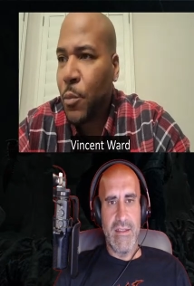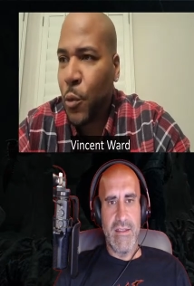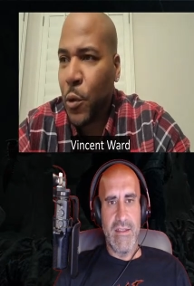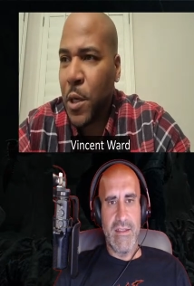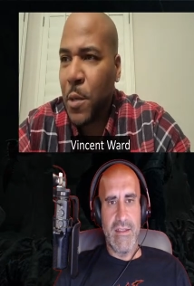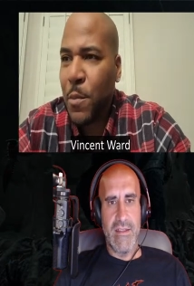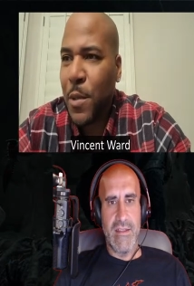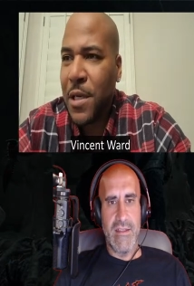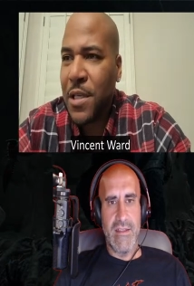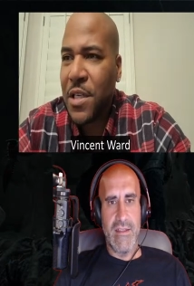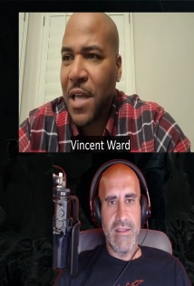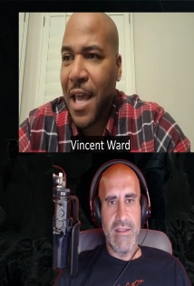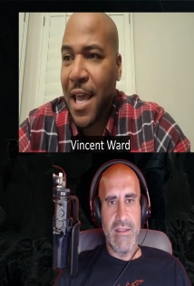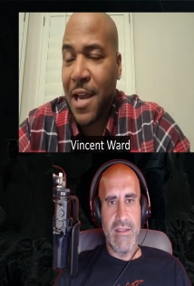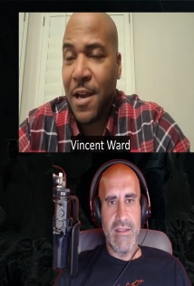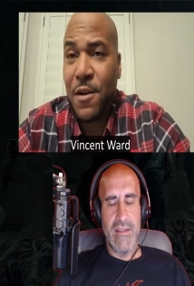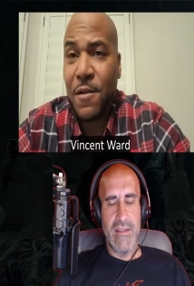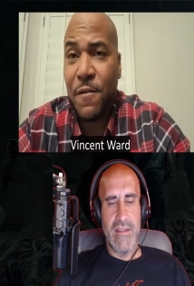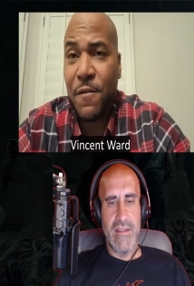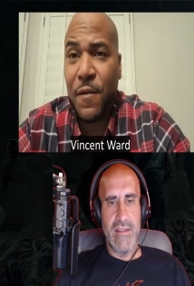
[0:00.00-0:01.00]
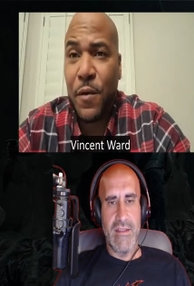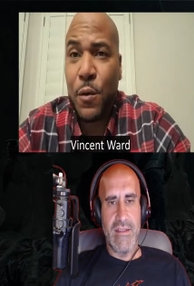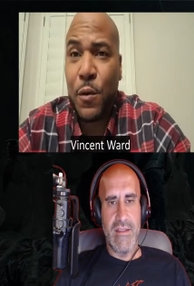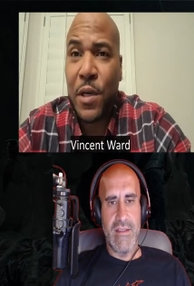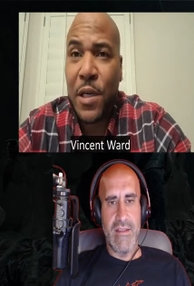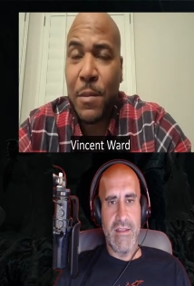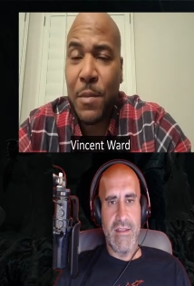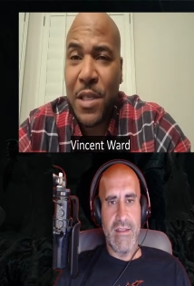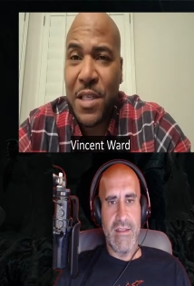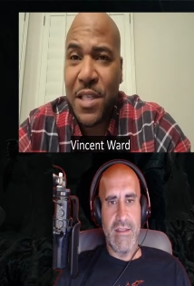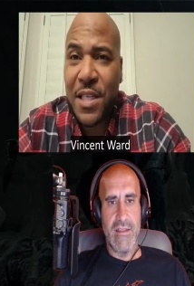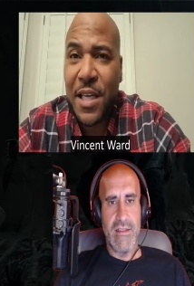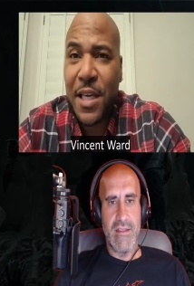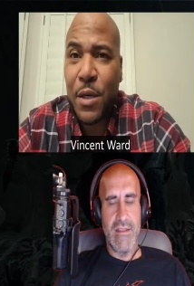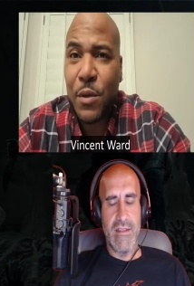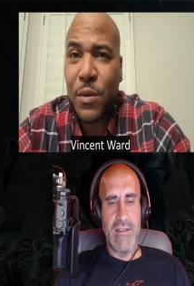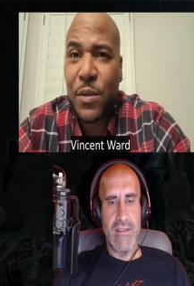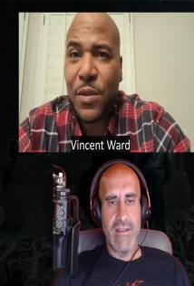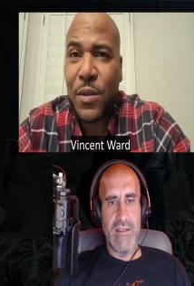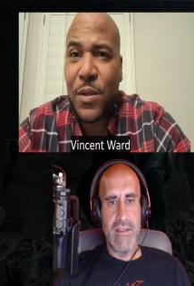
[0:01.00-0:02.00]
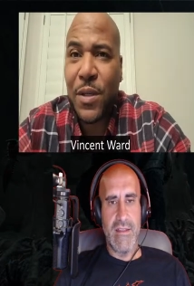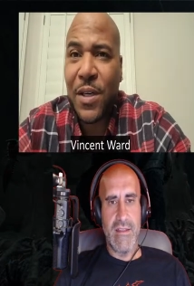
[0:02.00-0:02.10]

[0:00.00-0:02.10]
Speaker 1: pretty much interview them to see